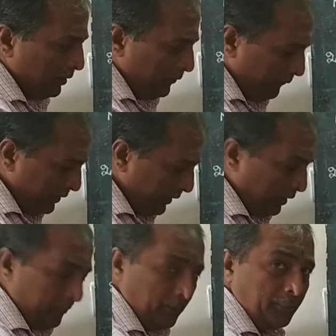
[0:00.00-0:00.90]
that is
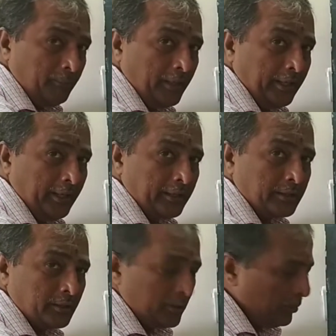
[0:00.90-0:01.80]
invariably
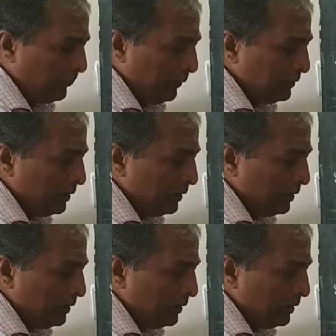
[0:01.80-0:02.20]
savings, because